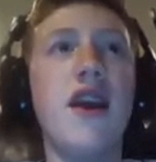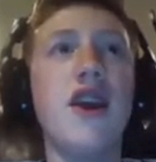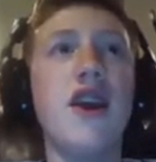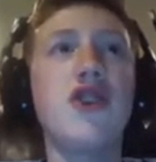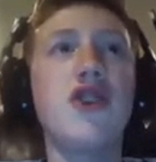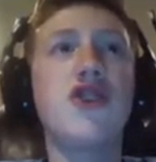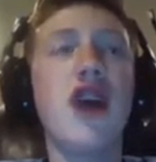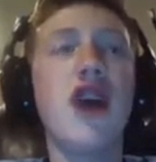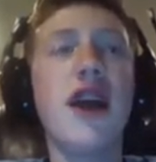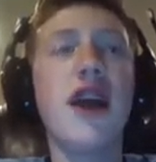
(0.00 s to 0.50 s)

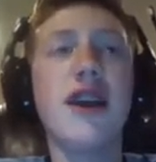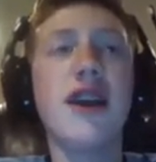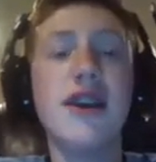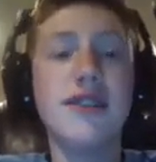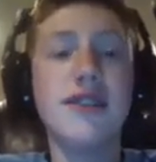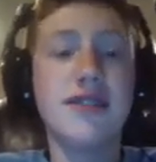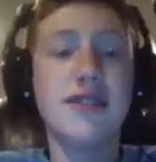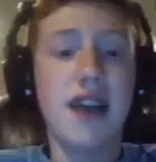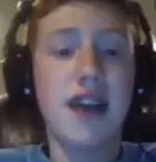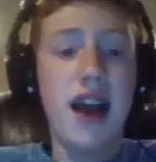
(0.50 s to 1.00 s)

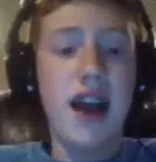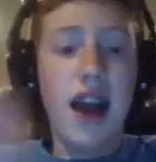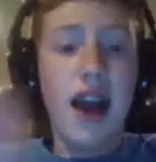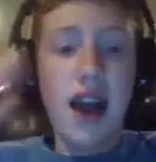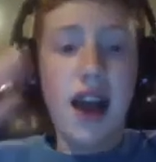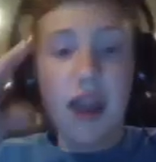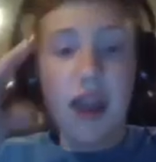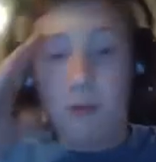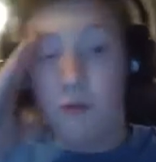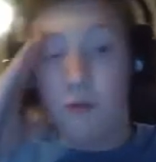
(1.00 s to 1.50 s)
Shotguns,
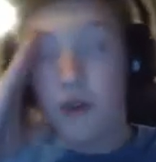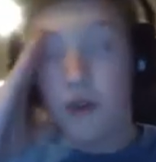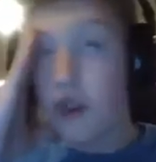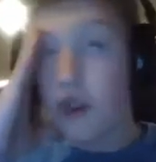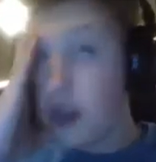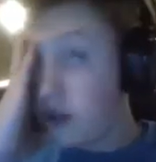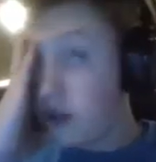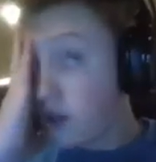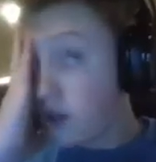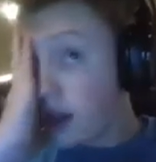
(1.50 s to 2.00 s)
I am
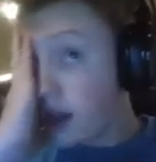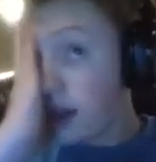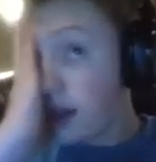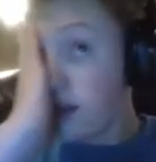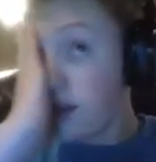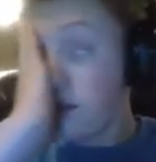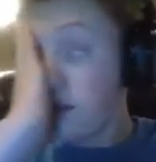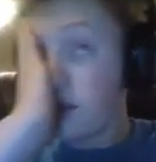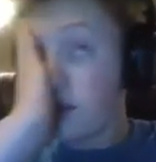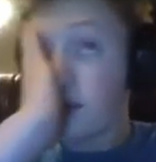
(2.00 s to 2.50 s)
really
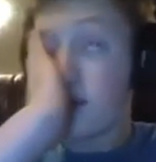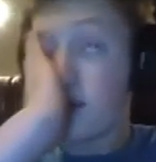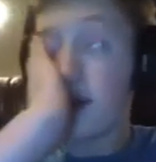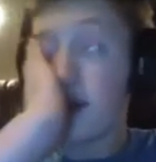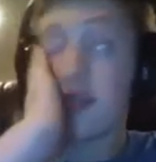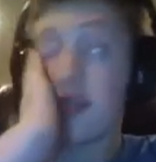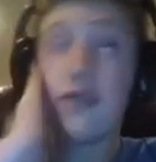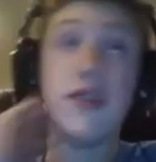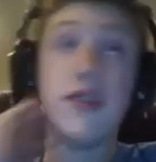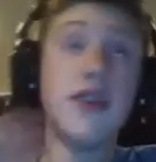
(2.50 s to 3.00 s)
dreading doing the
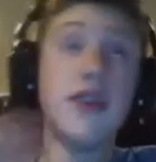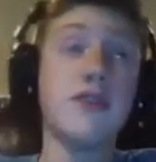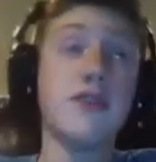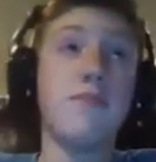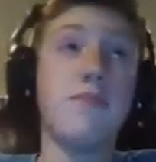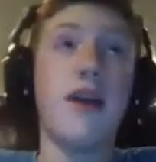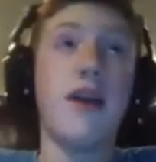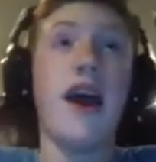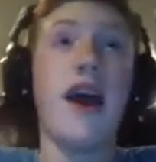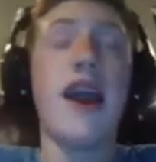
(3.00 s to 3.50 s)
rest of this,
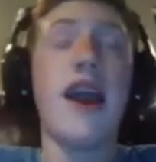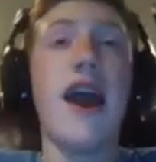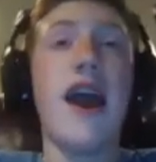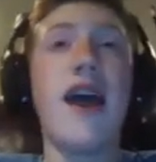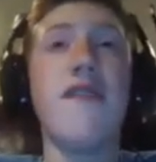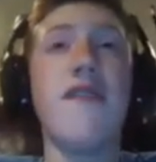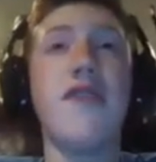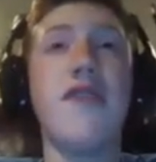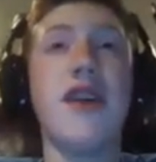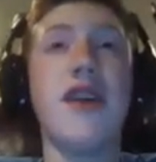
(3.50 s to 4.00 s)
but I
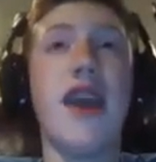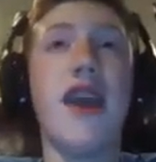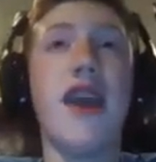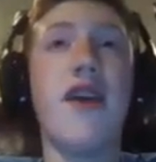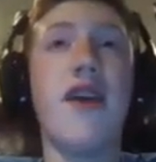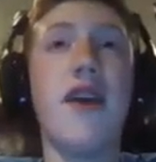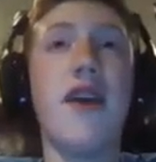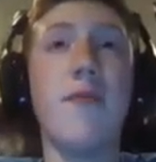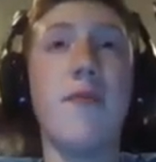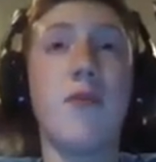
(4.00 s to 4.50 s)
have the
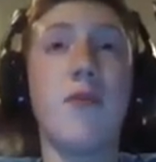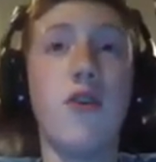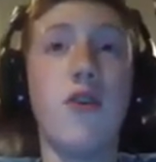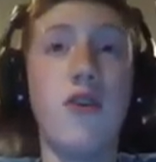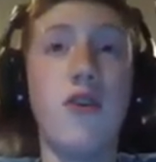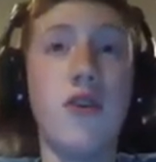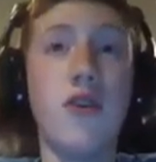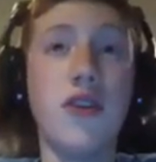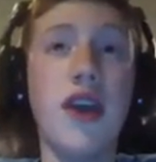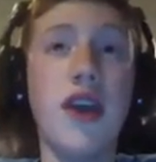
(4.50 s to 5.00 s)
KRM
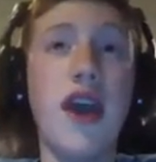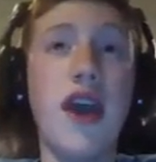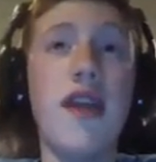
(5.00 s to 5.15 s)
Gold.